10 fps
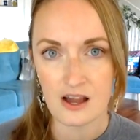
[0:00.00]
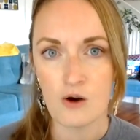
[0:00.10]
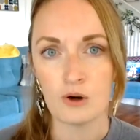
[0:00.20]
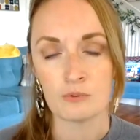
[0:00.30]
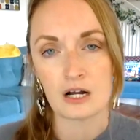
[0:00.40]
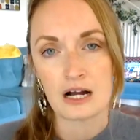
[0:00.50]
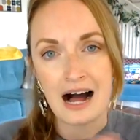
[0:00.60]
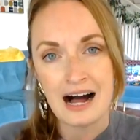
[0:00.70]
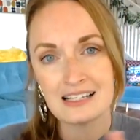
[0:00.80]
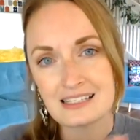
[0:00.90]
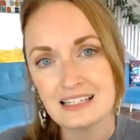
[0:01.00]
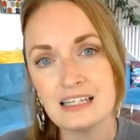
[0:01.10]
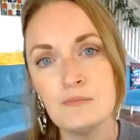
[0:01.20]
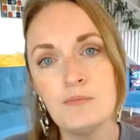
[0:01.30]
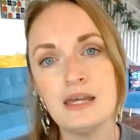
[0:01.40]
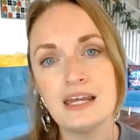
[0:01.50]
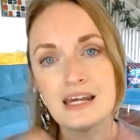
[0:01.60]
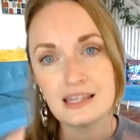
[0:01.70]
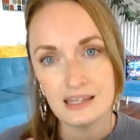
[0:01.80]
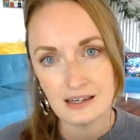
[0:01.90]
When we're constantly
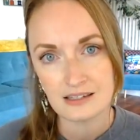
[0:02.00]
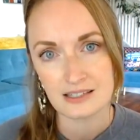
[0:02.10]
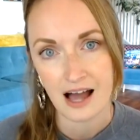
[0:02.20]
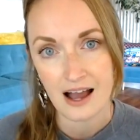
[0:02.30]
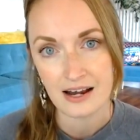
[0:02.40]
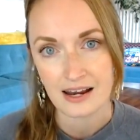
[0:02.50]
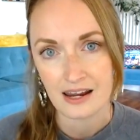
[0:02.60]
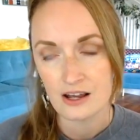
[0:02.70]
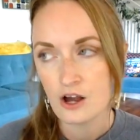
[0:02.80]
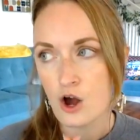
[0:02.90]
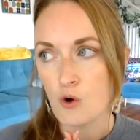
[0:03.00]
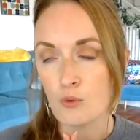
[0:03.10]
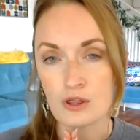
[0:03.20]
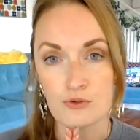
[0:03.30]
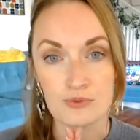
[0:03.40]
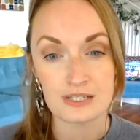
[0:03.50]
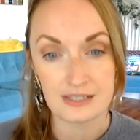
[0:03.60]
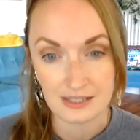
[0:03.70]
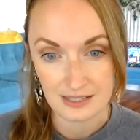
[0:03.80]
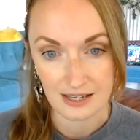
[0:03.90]
meeting the anxiety with
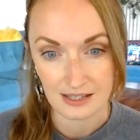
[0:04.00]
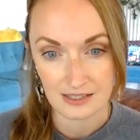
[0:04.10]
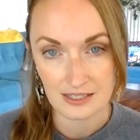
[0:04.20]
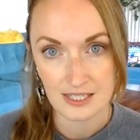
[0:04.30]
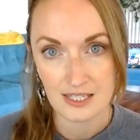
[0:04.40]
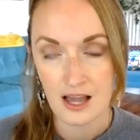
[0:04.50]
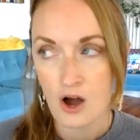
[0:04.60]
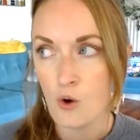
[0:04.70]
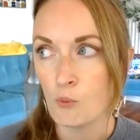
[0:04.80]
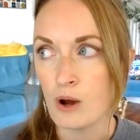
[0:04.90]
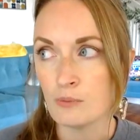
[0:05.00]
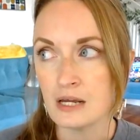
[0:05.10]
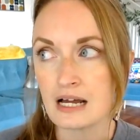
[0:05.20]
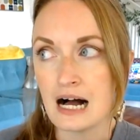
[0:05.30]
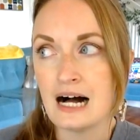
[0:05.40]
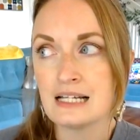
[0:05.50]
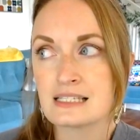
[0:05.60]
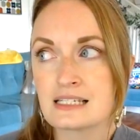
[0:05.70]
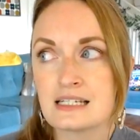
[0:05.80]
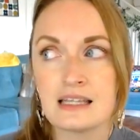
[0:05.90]
resistance, when we
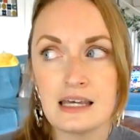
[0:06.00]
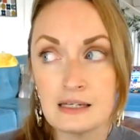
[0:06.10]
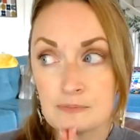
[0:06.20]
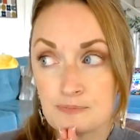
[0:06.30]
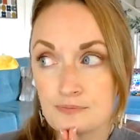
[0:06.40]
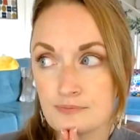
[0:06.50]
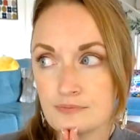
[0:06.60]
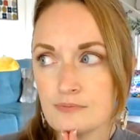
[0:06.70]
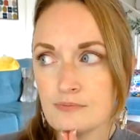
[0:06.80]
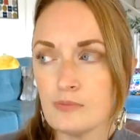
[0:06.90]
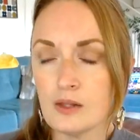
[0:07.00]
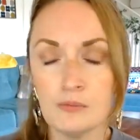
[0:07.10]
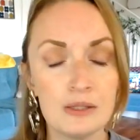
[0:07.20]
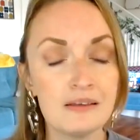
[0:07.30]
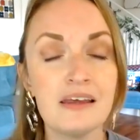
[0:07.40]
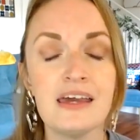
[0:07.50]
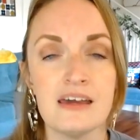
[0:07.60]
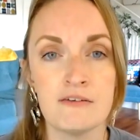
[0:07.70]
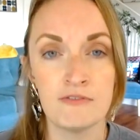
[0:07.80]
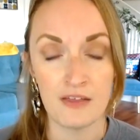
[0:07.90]
constantly
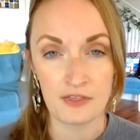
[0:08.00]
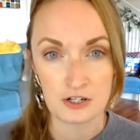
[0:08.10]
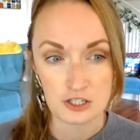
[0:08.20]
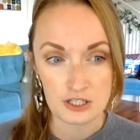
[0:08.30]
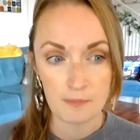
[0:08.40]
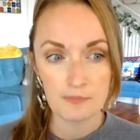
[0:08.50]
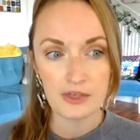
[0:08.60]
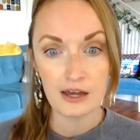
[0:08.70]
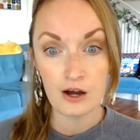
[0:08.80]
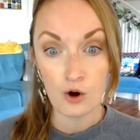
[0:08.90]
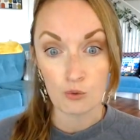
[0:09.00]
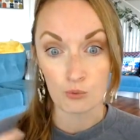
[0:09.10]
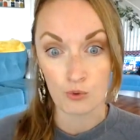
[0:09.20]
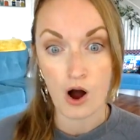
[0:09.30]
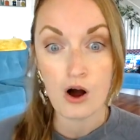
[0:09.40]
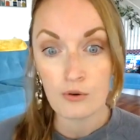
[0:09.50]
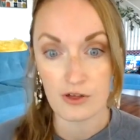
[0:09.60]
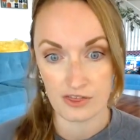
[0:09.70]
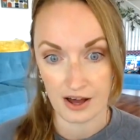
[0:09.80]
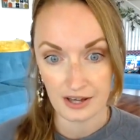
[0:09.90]
believe that there's something wrong
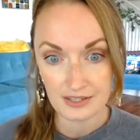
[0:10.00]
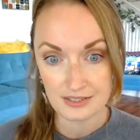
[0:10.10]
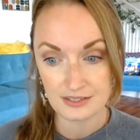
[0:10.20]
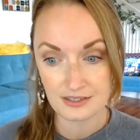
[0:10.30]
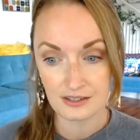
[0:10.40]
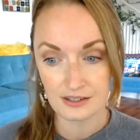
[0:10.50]
with us